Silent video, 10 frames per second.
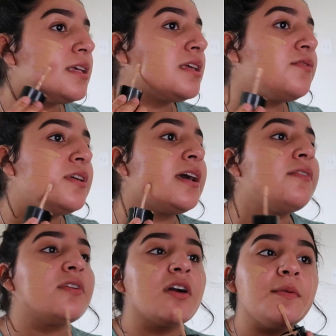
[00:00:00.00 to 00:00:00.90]
like if you
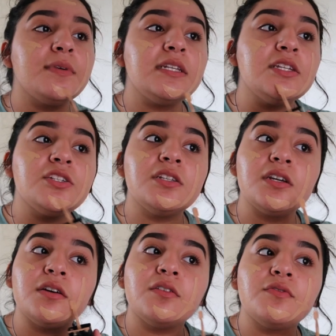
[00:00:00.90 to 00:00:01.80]
have a
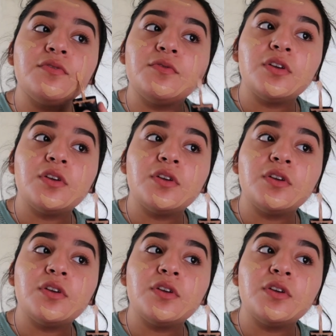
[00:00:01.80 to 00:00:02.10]
combination of